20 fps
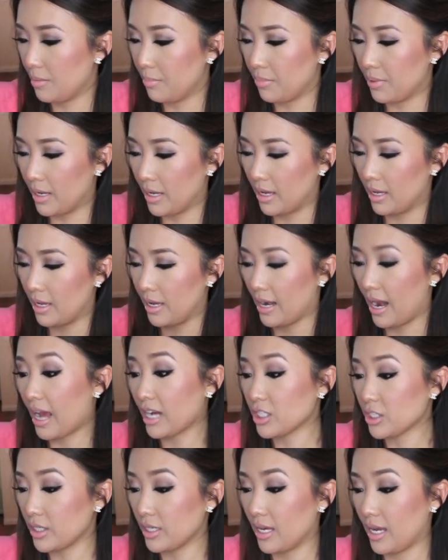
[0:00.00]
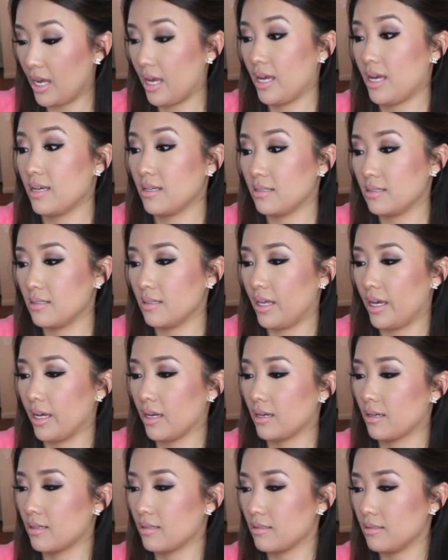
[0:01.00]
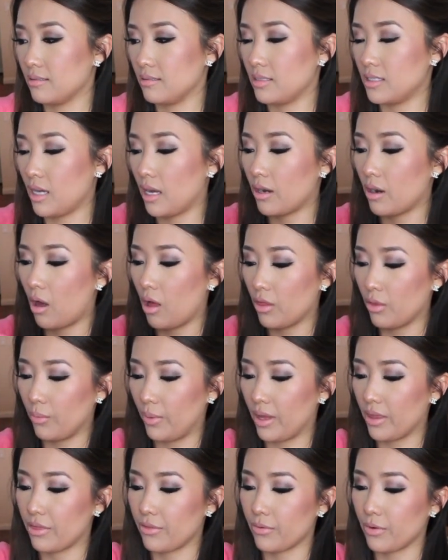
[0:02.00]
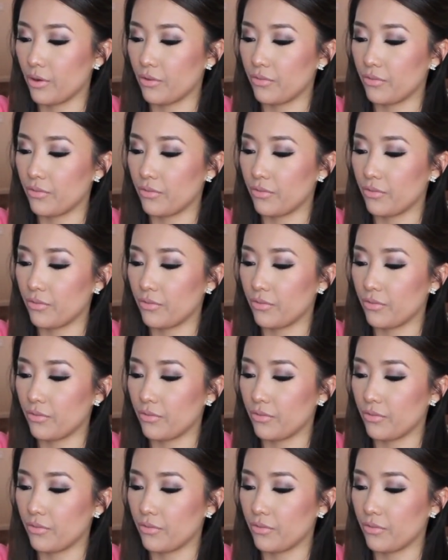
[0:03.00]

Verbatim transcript: But it actually is like done all the way through.